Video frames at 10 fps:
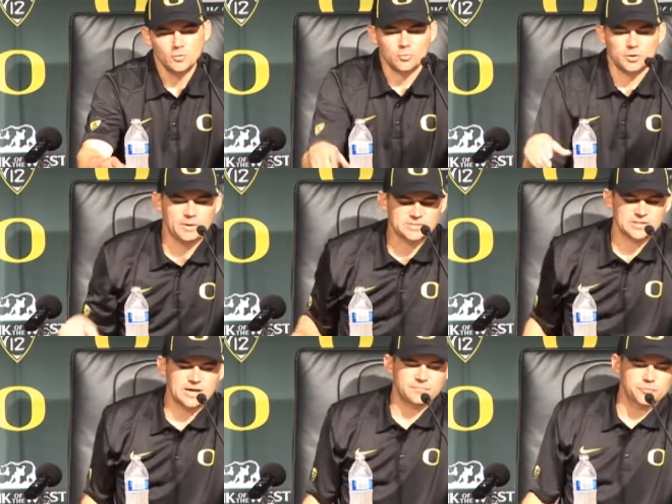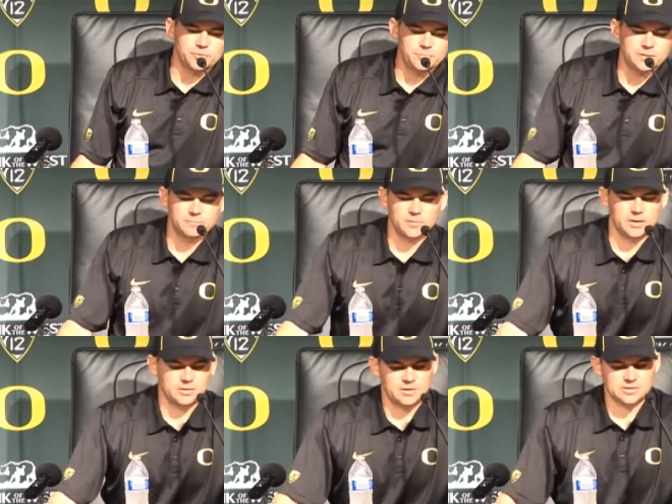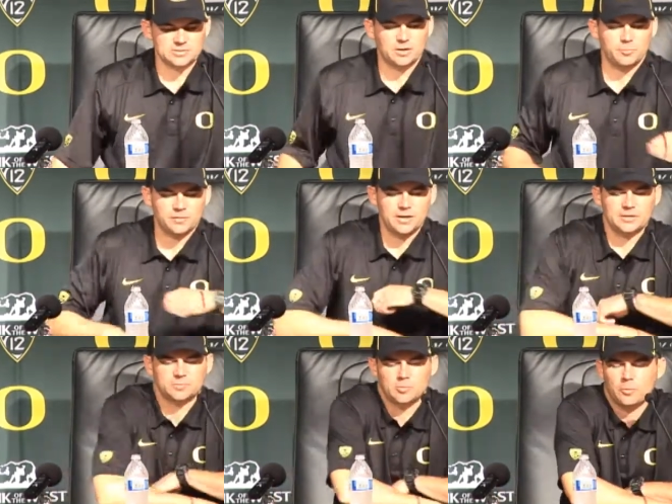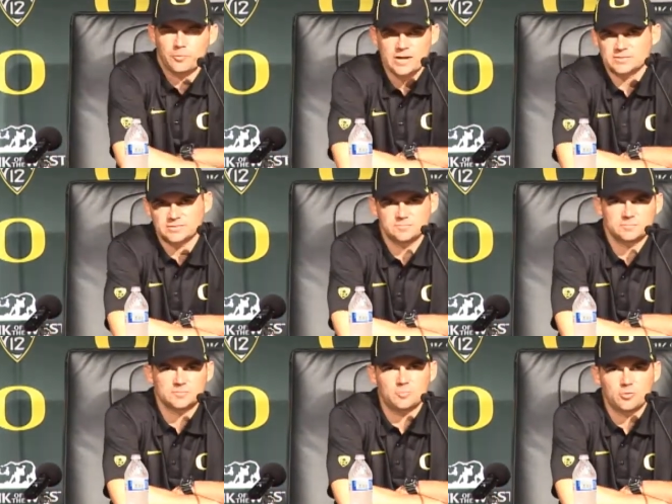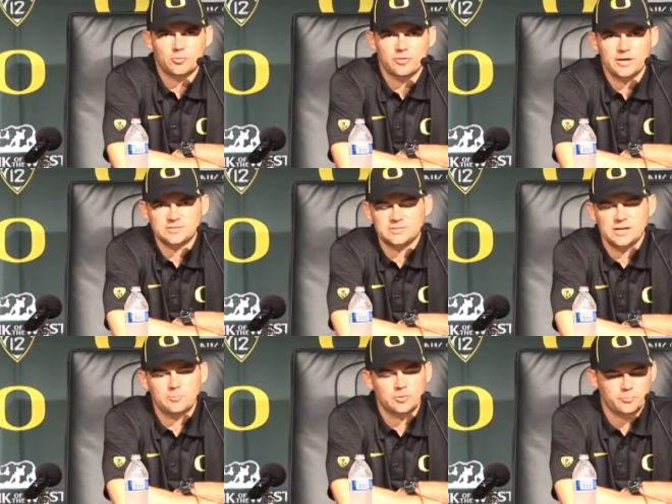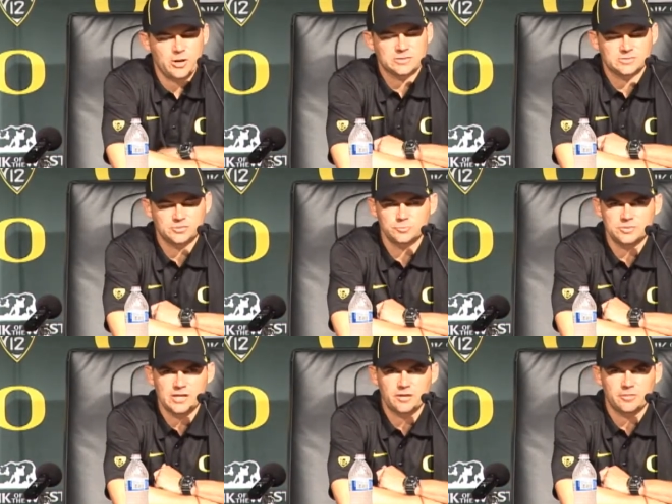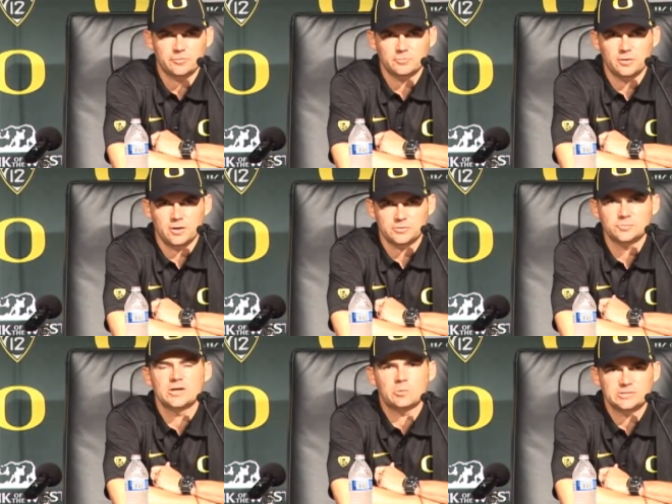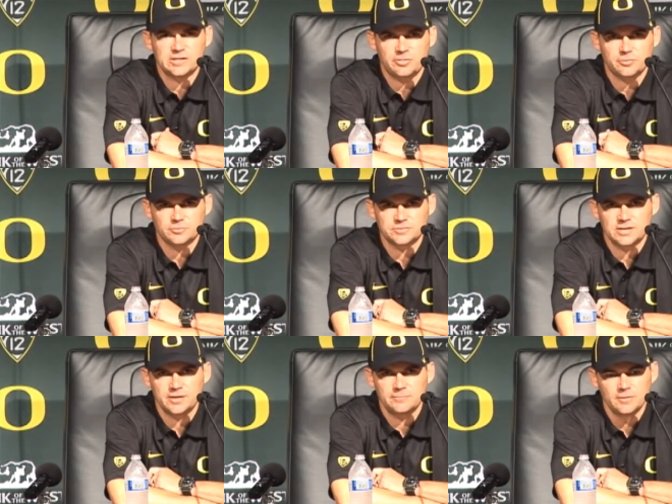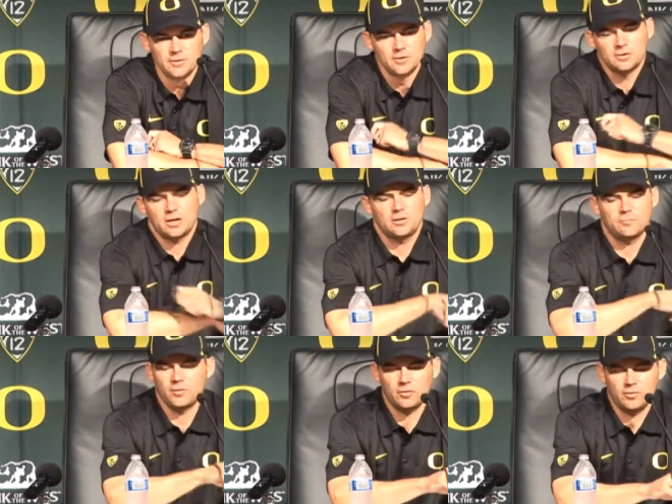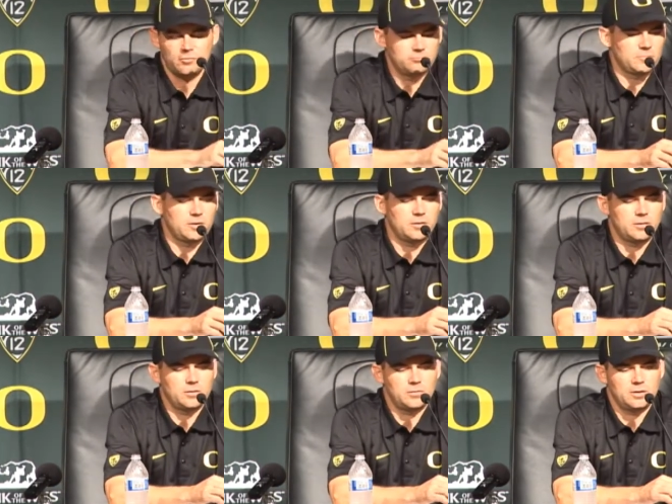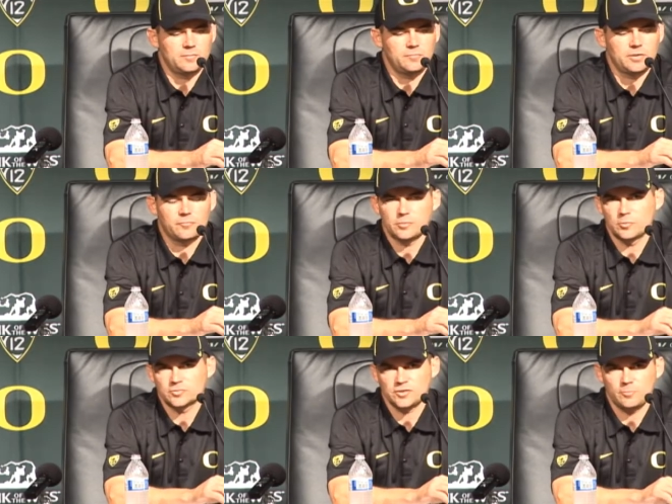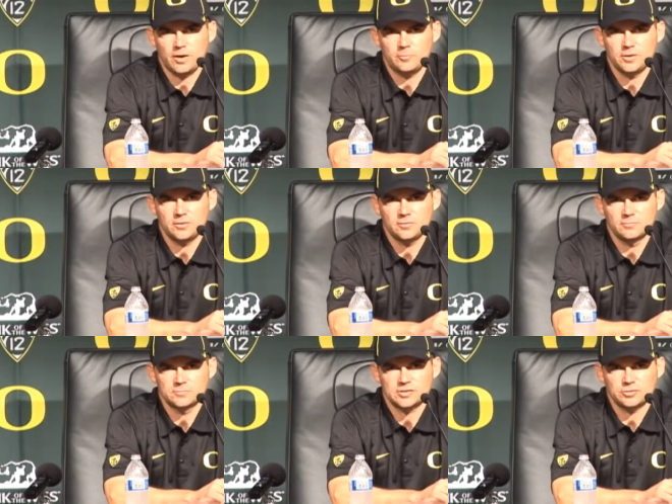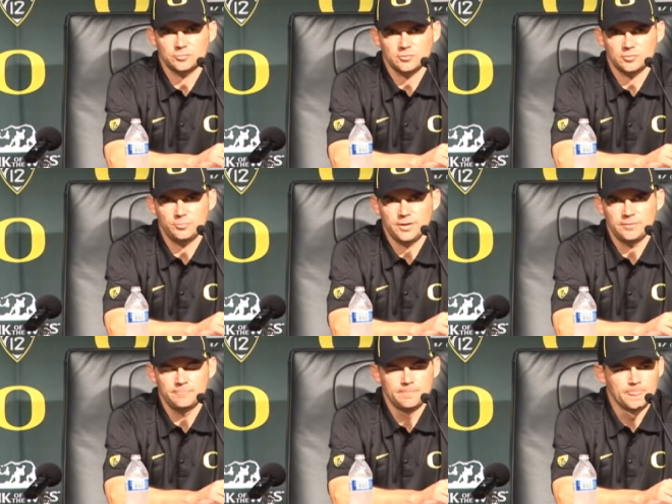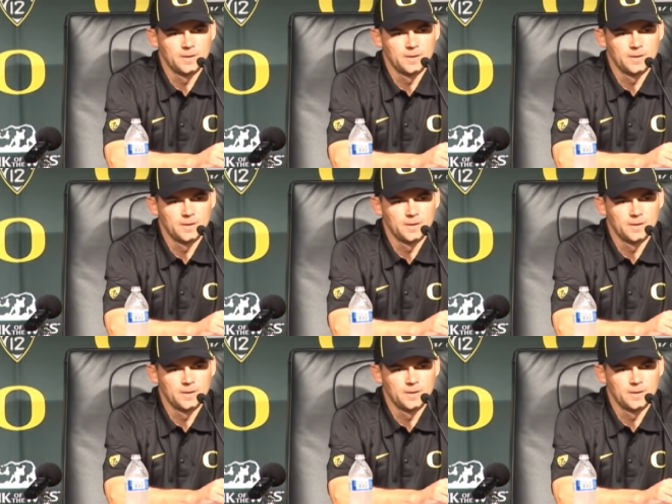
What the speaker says: We're going to basically have treatment the next couple days. We won't practice tomorrow or the next day. We're going to practice Tuesday, Wednesday, Thursday. Kind of have reworked our bye week schedule a little bit,